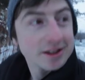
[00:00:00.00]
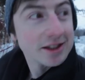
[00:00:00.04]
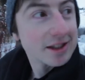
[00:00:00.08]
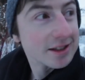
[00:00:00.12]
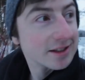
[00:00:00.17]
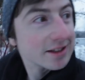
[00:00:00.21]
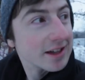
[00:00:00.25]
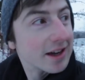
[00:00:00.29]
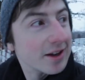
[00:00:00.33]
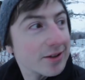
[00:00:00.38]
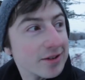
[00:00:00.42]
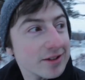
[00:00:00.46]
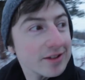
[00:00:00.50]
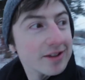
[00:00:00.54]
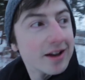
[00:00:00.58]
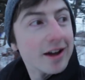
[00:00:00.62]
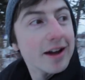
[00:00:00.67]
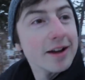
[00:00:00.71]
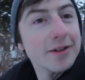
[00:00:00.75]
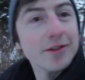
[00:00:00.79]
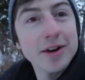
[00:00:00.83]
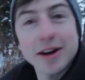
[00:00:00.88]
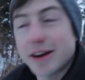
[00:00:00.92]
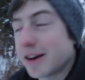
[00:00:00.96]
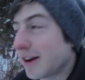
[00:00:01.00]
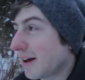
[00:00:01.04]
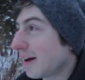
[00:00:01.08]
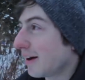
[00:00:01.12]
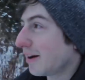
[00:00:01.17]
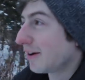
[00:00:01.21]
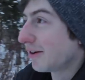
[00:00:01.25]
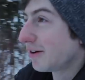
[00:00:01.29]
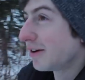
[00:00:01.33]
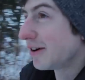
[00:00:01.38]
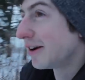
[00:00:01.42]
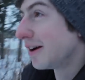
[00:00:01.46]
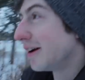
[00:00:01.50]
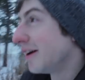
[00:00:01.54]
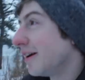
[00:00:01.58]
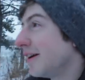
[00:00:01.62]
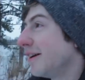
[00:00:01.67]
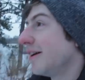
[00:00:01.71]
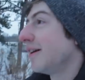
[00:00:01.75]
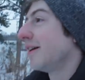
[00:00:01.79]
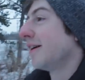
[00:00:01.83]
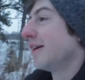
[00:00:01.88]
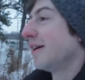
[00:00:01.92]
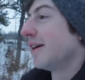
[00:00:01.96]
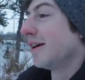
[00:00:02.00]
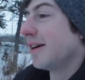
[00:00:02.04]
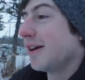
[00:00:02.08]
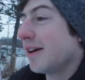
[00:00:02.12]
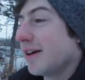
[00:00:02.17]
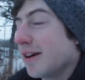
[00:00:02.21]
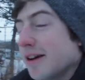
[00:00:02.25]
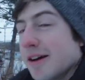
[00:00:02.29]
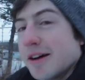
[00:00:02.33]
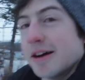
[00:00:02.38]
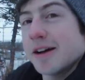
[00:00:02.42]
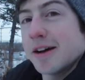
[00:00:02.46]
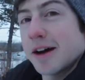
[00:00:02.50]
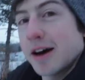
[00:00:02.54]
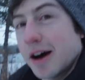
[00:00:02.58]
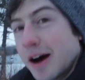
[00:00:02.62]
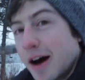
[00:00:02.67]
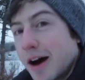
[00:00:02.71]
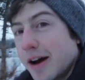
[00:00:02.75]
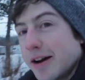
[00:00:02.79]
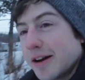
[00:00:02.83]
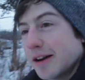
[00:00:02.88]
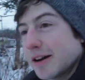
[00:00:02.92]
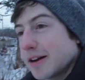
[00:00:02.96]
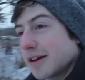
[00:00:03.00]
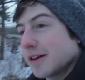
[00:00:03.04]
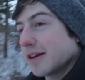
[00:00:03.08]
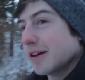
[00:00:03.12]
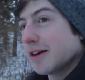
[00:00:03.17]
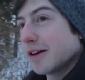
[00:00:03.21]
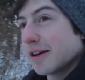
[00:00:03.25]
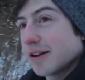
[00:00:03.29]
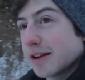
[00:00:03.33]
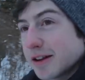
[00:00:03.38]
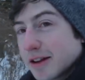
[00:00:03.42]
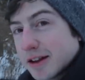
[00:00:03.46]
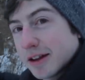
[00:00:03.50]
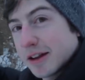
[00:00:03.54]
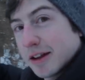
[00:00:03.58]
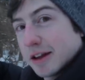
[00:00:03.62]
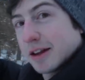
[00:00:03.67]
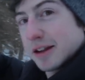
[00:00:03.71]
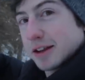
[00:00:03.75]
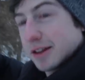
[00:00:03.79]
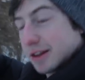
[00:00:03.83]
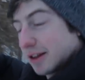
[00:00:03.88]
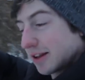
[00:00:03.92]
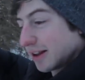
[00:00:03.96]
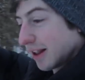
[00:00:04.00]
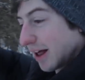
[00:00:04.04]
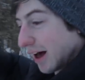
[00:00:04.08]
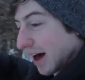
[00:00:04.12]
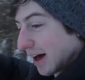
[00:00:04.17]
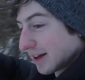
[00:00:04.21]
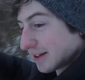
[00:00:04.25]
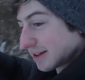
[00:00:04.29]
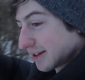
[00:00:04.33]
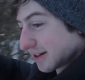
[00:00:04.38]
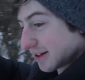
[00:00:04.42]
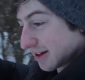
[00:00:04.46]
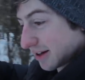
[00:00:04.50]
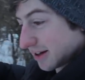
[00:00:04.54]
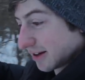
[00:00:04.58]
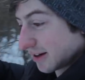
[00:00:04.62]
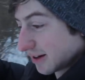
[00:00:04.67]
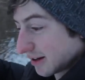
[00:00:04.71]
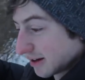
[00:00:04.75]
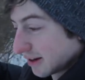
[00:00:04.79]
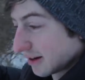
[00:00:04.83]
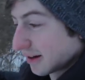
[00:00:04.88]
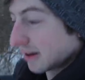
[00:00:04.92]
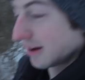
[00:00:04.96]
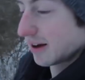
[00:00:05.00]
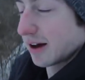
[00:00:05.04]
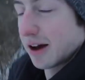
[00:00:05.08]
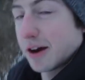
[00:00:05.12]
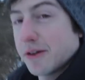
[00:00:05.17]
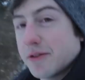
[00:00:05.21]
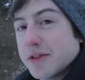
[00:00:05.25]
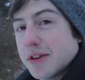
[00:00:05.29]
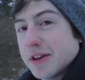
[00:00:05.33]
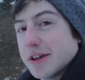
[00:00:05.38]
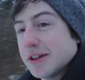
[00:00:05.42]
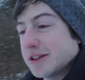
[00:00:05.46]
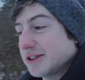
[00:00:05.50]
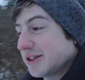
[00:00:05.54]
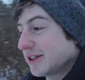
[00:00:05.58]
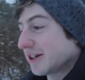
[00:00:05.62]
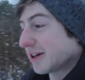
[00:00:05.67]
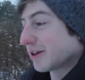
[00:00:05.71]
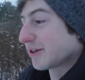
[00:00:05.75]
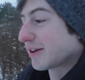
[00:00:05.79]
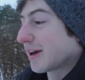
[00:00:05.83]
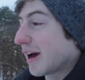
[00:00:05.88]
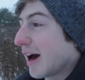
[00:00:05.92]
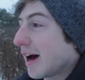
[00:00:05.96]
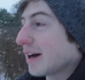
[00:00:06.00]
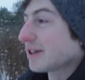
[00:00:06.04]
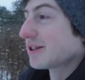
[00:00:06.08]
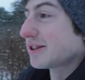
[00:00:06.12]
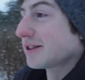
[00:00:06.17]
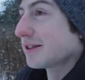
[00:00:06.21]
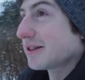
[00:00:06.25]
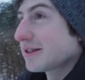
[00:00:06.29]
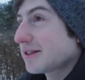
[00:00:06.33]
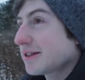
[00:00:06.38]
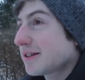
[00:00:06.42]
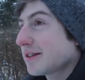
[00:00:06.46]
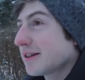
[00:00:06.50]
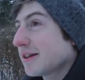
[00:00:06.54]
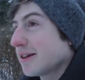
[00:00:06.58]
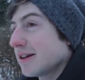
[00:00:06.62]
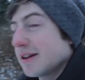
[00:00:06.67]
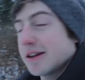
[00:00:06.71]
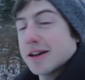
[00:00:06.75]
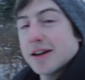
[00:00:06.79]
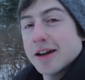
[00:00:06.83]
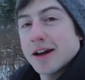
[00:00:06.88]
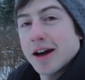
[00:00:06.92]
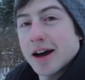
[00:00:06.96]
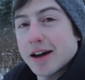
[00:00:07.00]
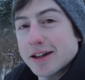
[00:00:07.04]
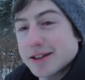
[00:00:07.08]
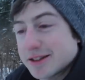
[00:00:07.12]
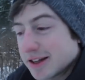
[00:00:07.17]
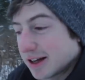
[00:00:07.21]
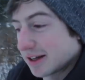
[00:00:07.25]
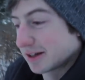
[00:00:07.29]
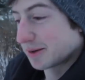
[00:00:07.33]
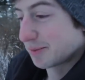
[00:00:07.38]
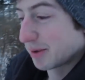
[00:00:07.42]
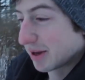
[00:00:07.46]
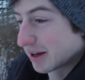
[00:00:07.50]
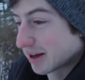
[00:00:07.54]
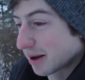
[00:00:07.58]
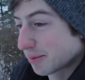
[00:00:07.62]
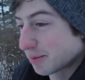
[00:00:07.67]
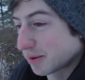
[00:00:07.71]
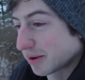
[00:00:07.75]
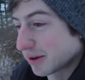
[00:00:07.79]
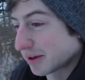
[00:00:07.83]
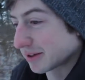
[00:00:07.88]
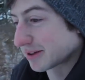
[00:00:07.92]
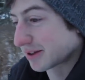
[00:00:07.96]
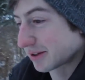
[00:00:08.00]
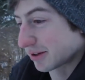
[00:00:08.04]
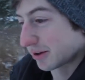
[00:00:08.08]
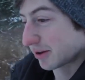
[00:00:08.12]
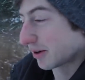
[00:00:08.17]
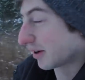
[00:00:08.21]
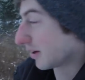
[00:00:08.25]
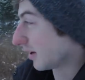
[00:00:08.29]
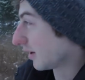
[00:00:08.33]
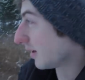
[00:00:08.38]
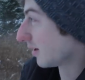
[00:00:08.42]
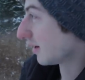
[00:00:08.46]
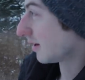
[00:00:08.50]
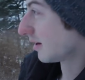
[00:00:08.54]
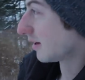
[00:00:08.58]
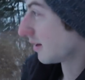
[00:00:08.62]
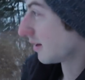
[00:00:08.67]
just outside right now hiding the last of the geocaches I decided to make up a little story